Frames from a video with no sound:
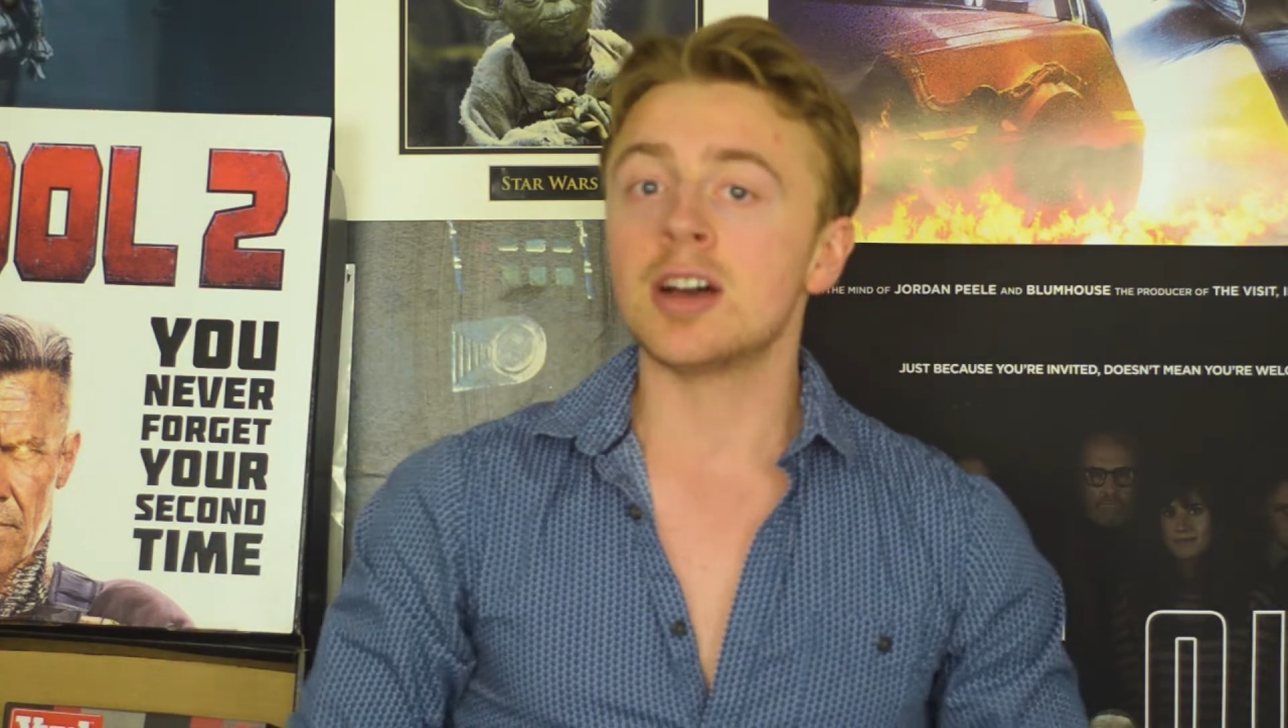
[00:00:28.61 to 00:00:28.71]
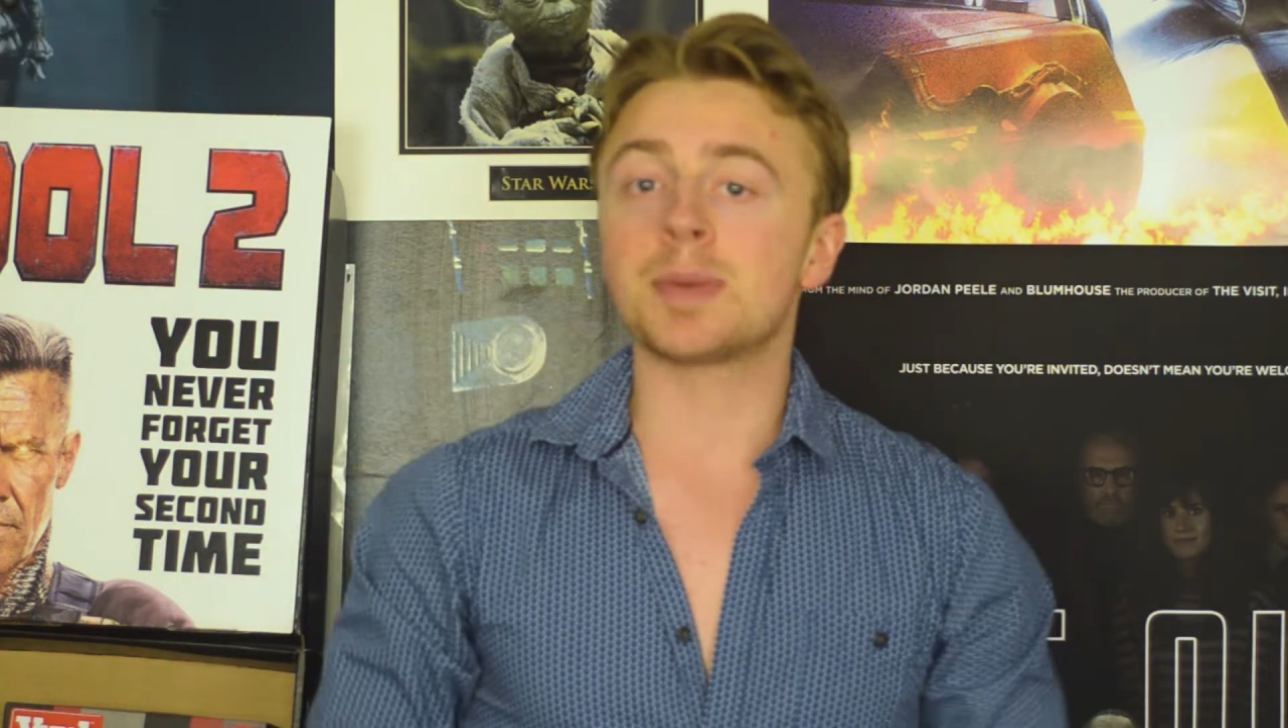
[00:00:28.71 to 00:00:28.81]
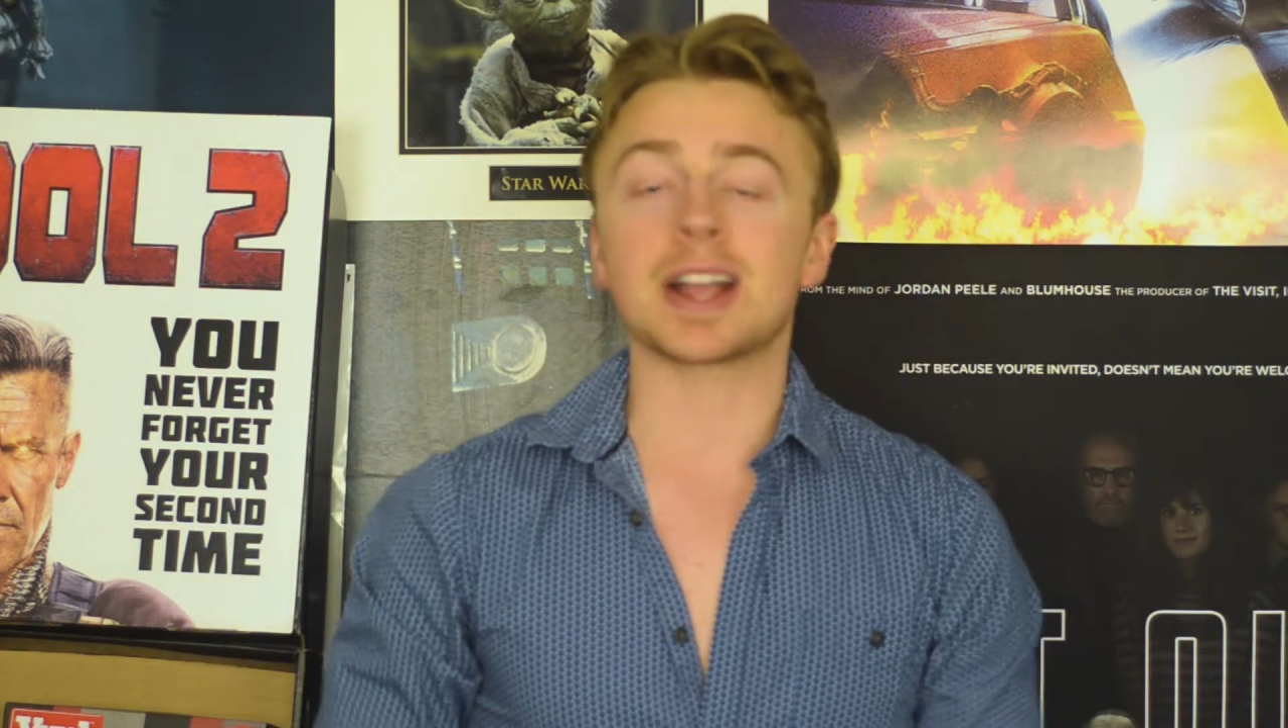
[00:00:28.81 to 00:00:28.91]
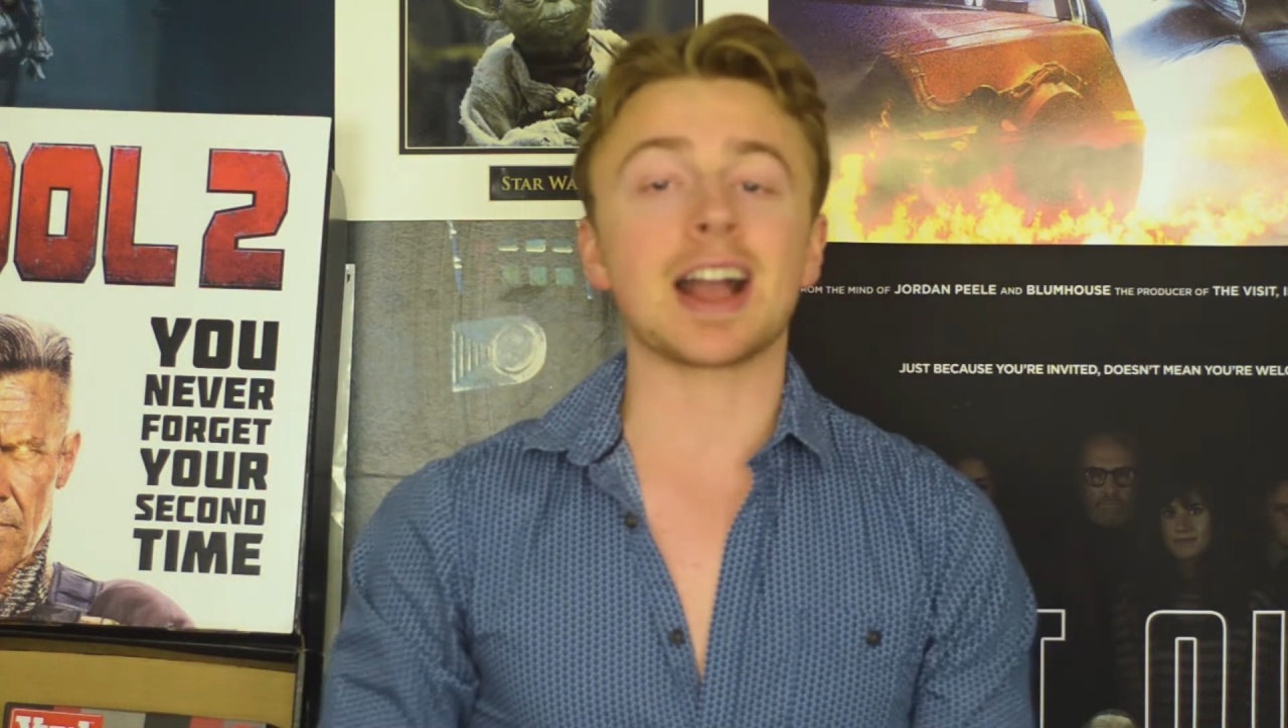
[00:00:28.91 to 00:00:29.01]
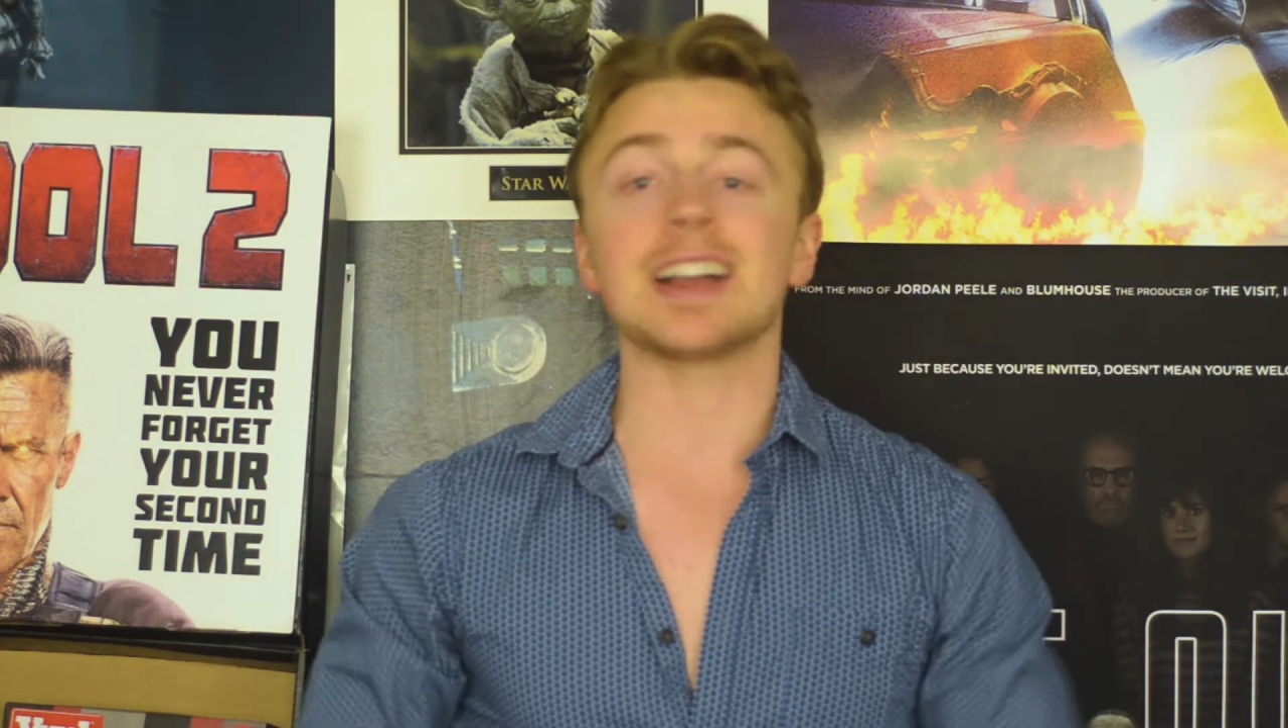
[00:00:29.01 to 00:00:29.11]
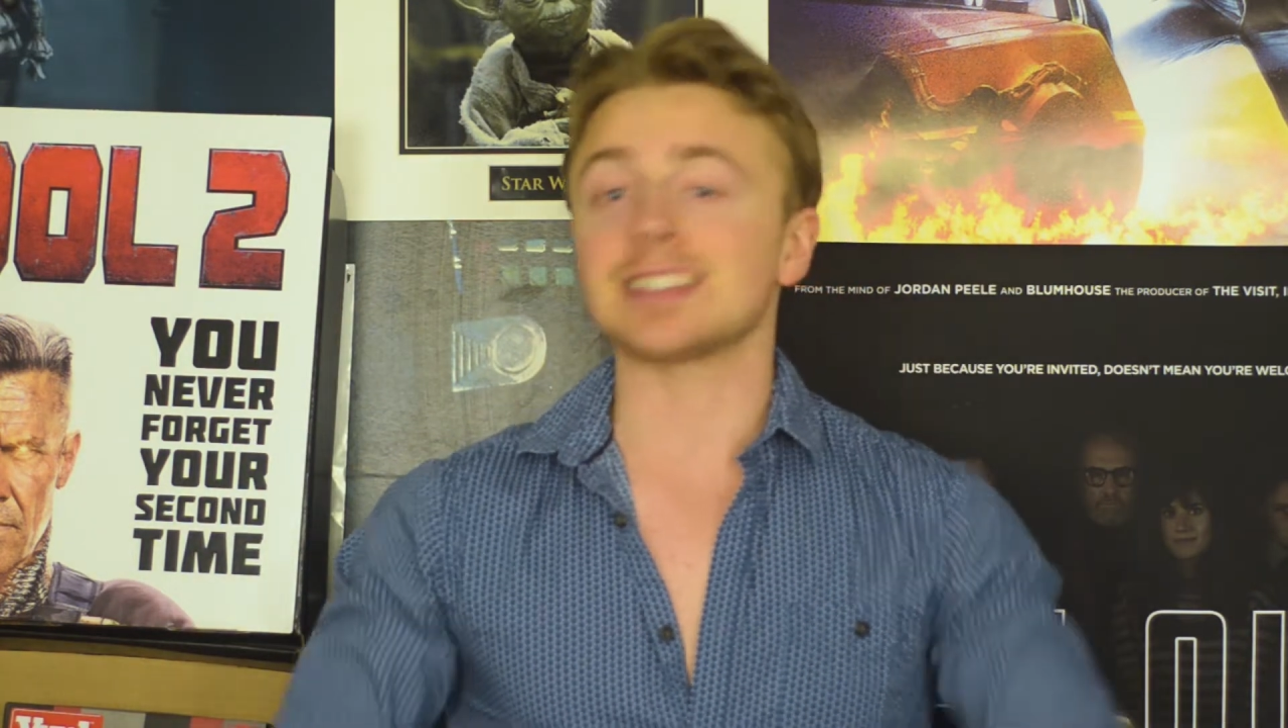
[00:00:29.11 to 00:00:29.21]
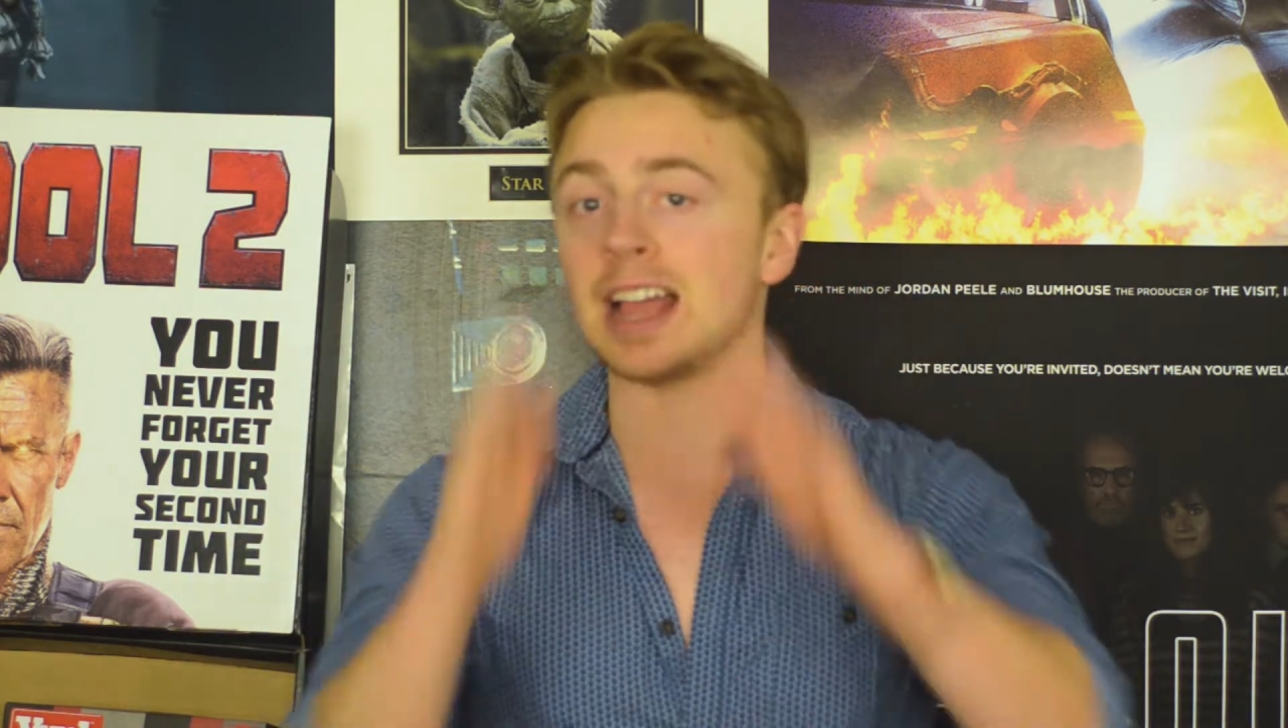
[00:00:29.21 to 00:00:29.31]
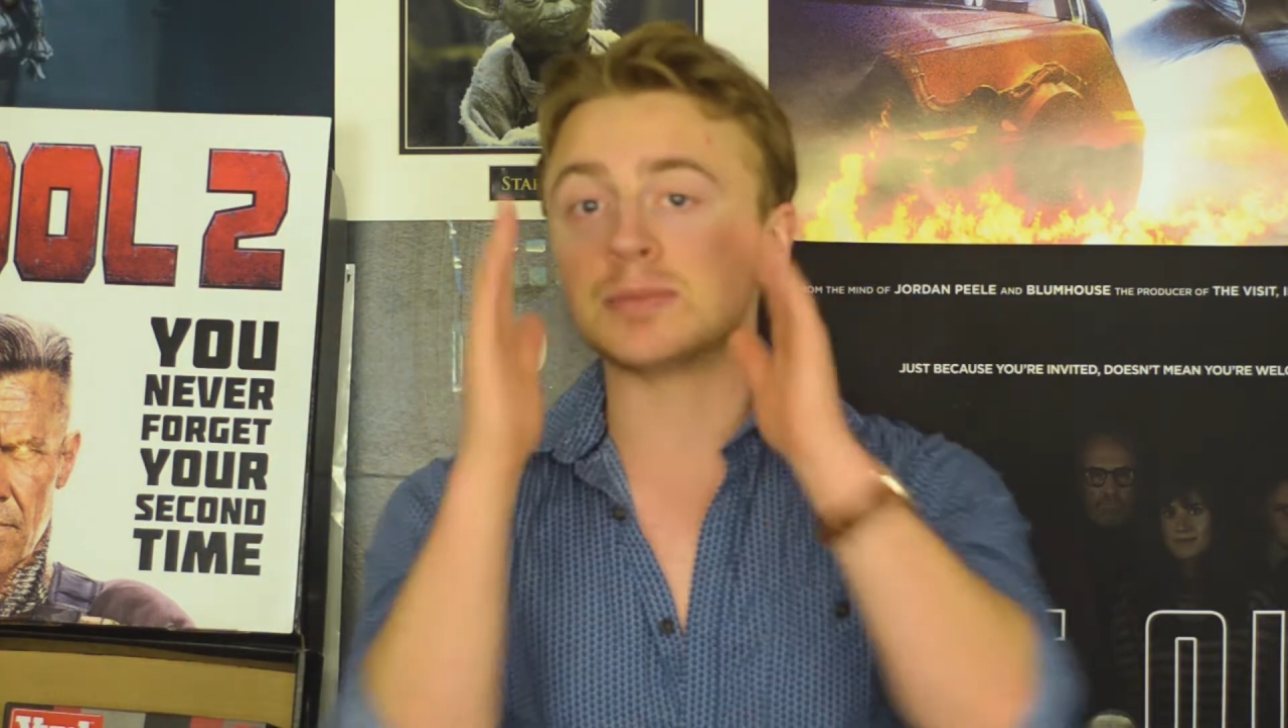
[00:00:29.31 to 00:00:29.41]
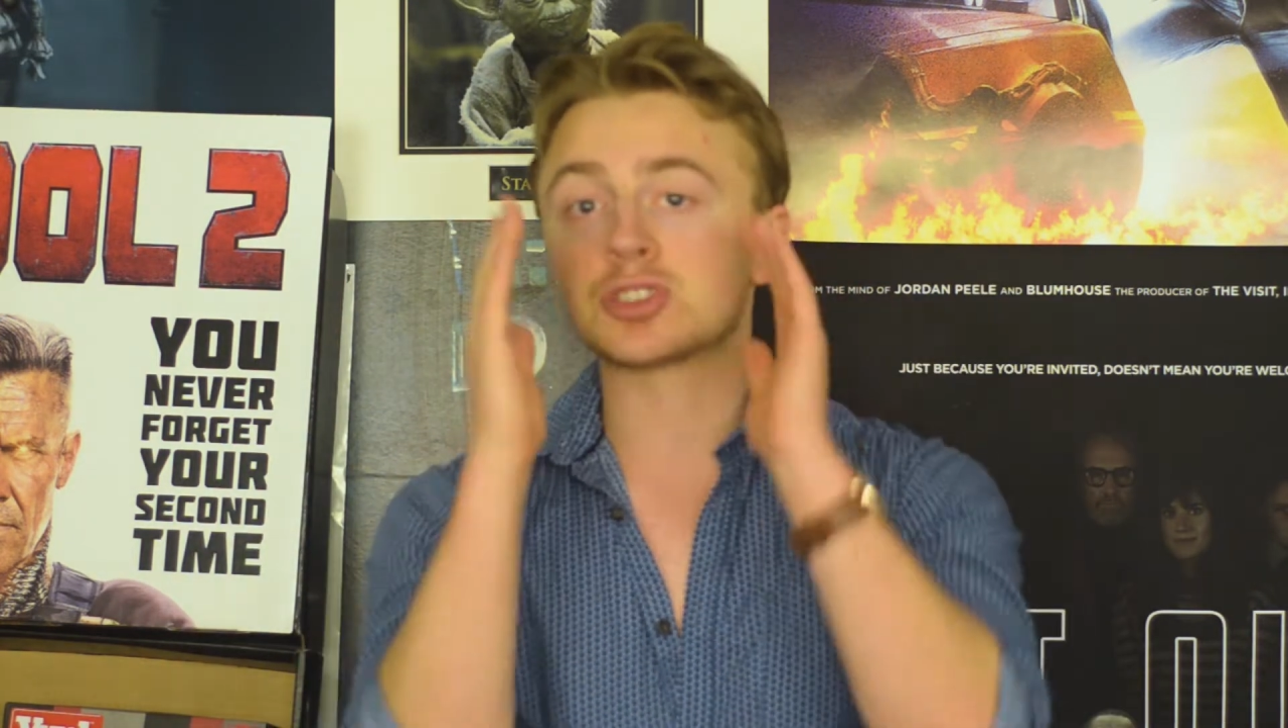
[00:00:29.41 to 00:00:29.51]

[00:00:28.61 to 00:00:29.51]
But guys, I am